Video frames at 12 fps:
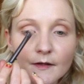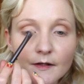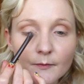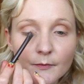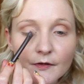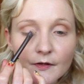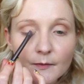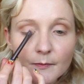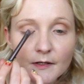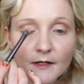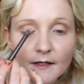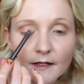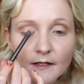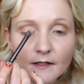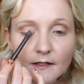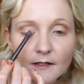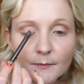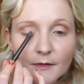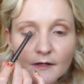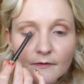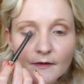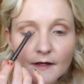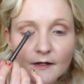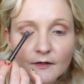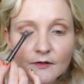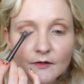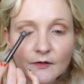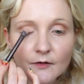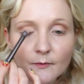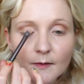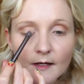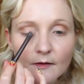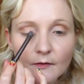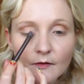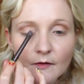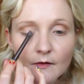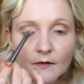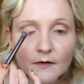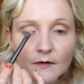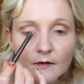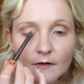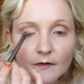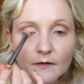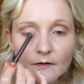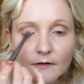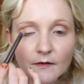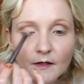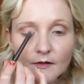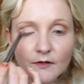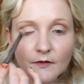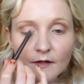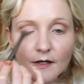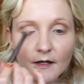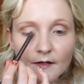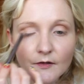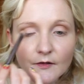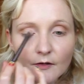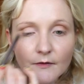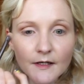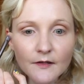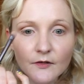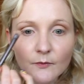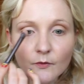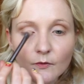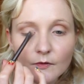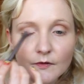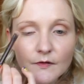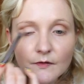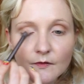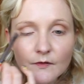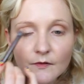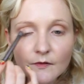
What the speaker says: And I'm just going to apply a little bit of that just around the edge of the eye, just going in towards.